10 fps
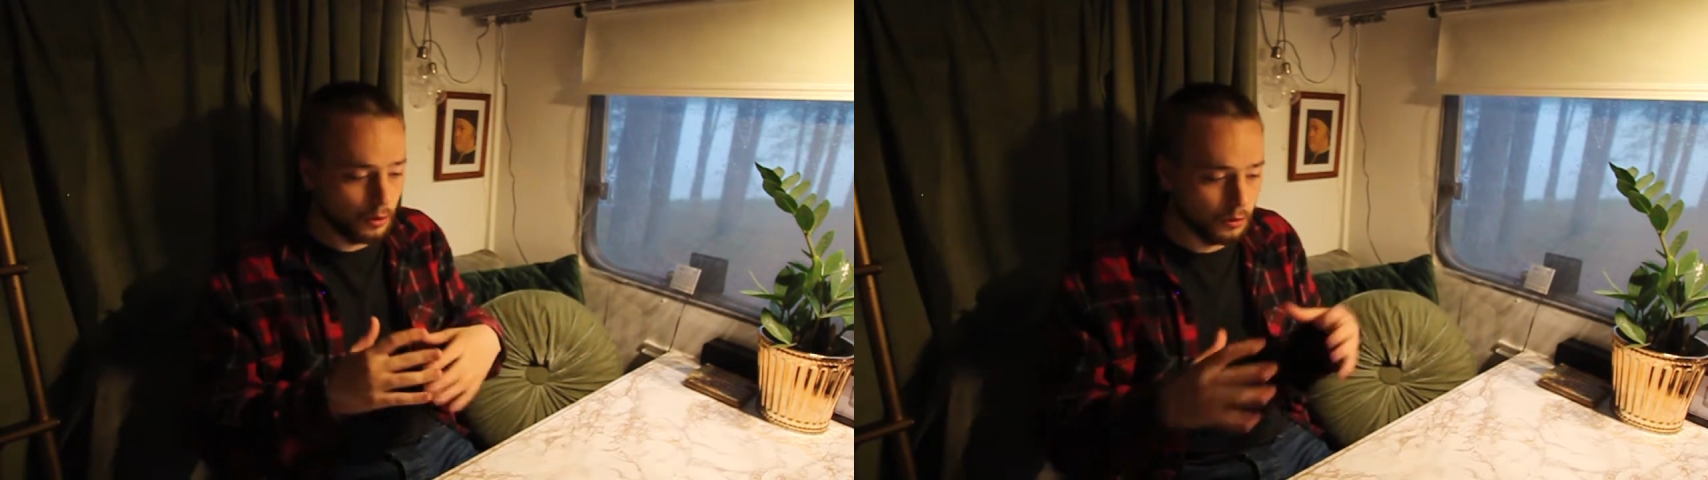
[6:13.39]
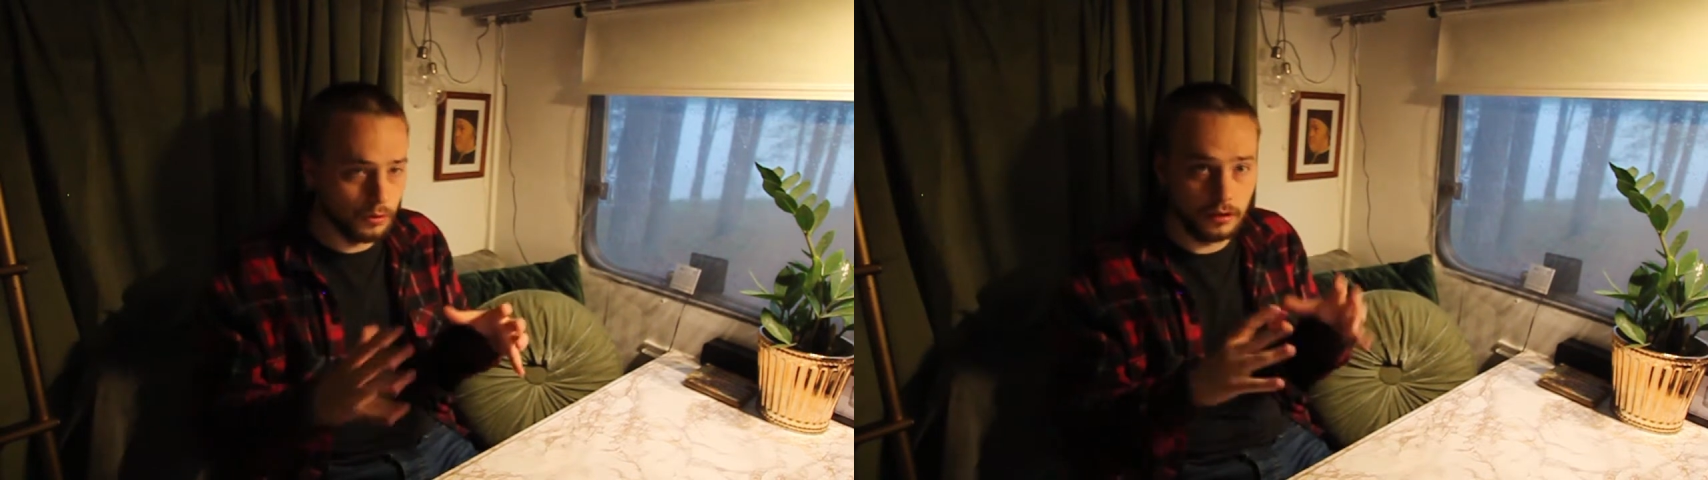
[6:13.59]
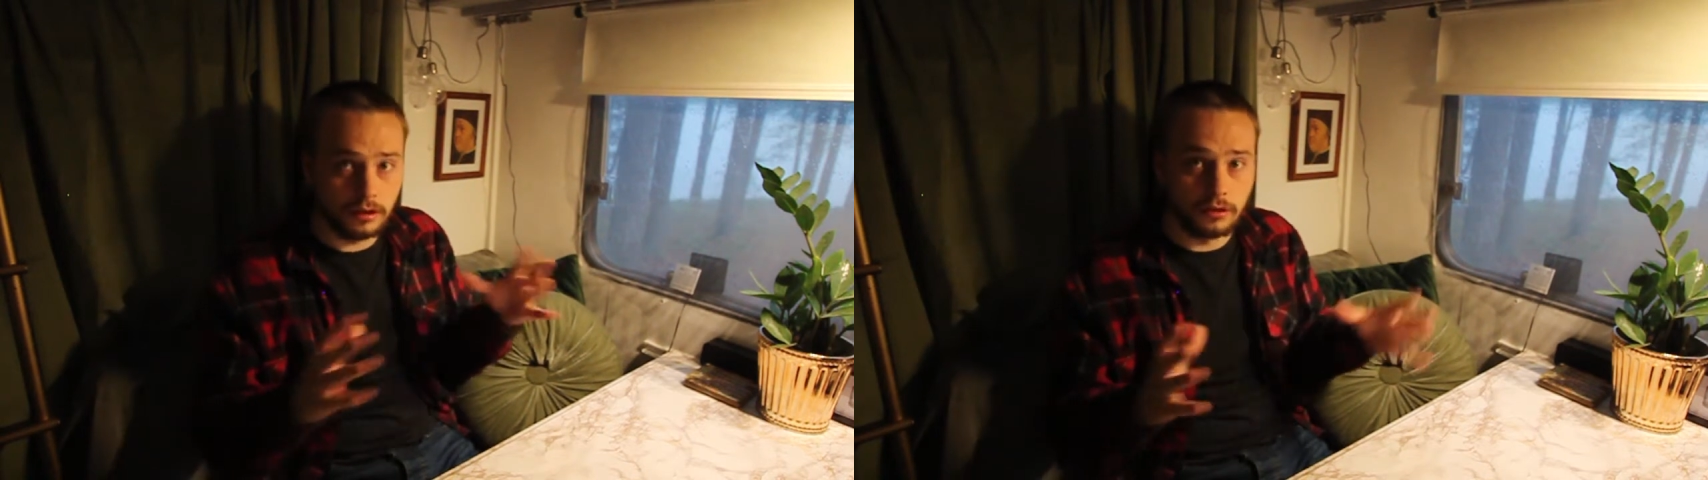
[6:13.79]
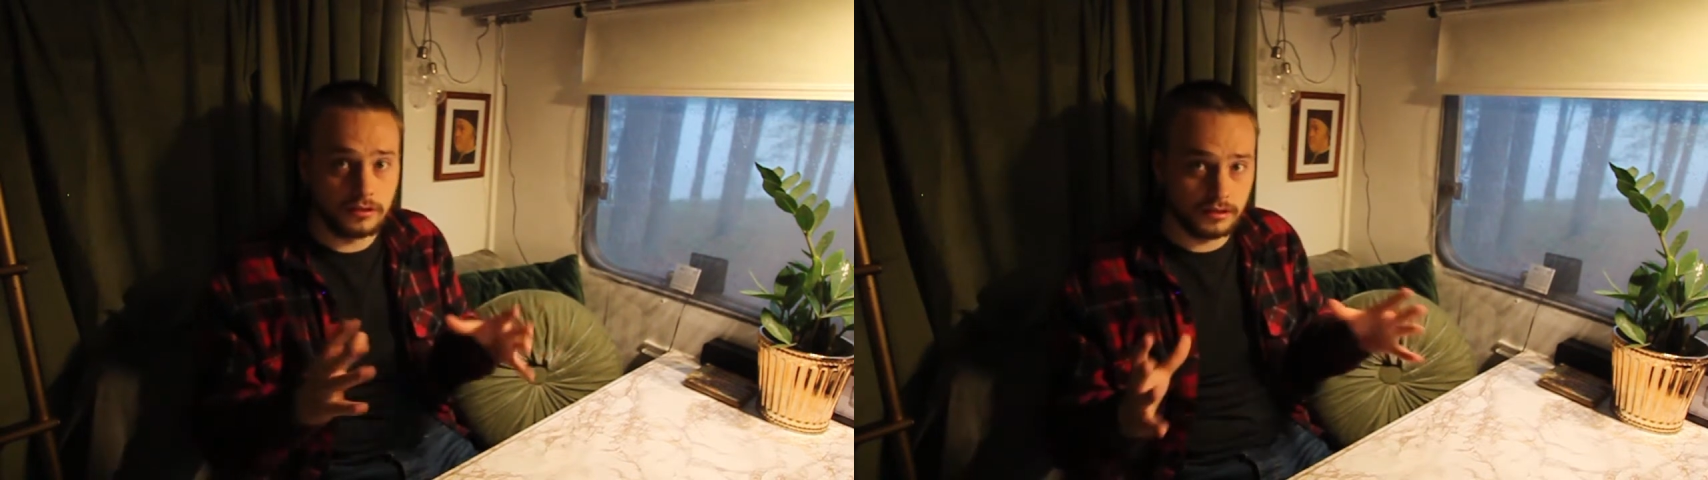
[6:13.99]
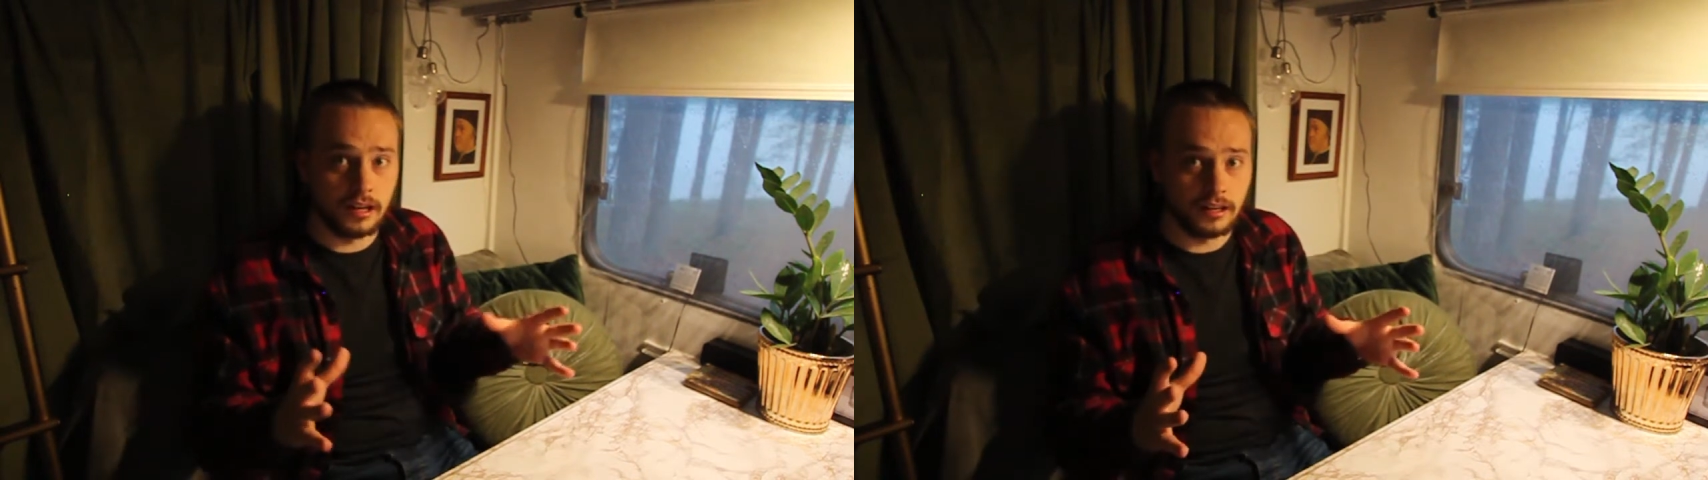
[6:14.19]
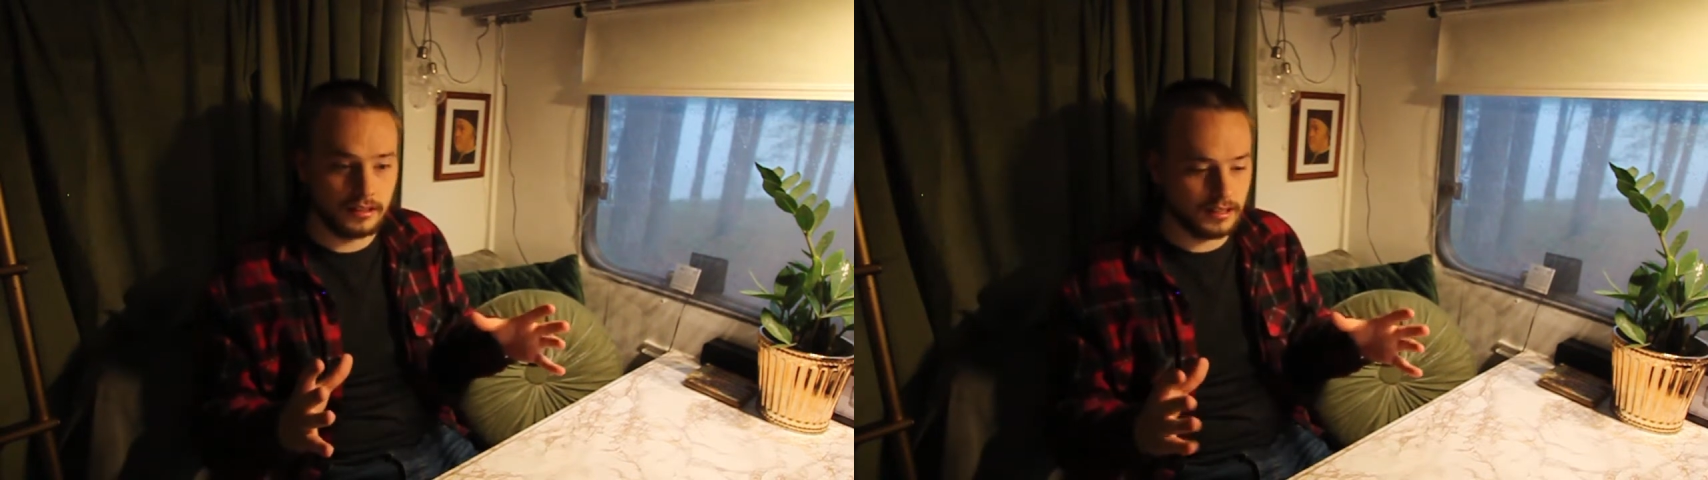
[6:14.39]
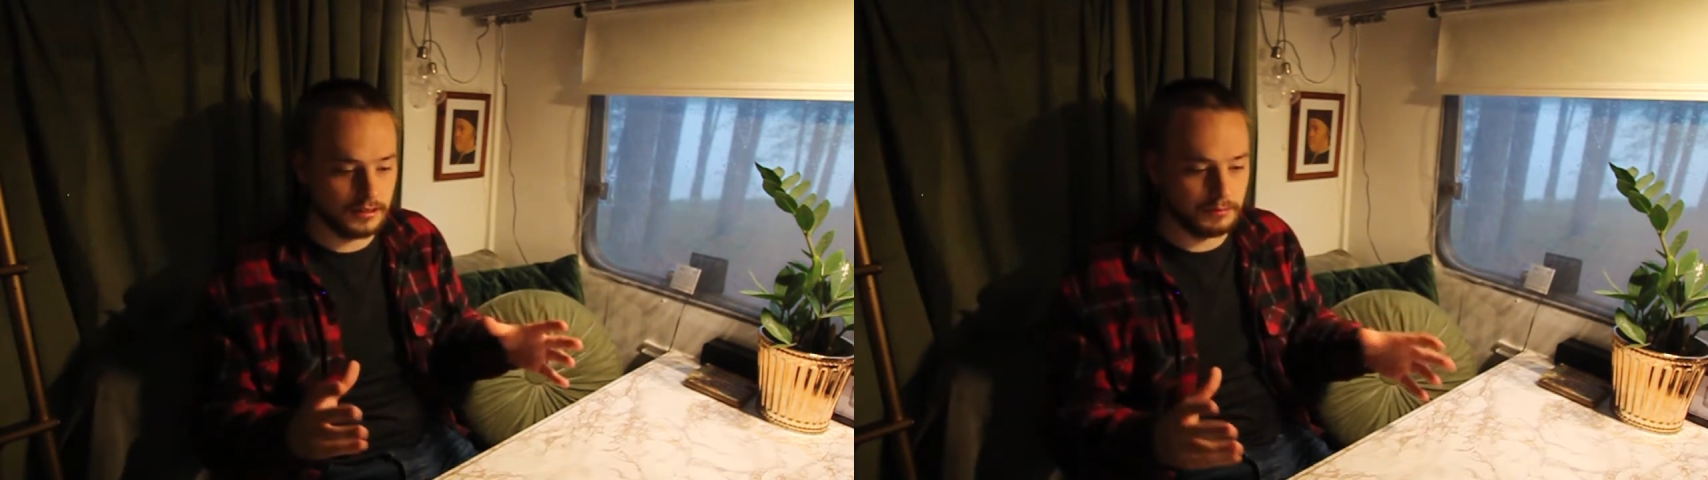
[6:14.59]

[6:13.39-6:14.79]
all alongside this,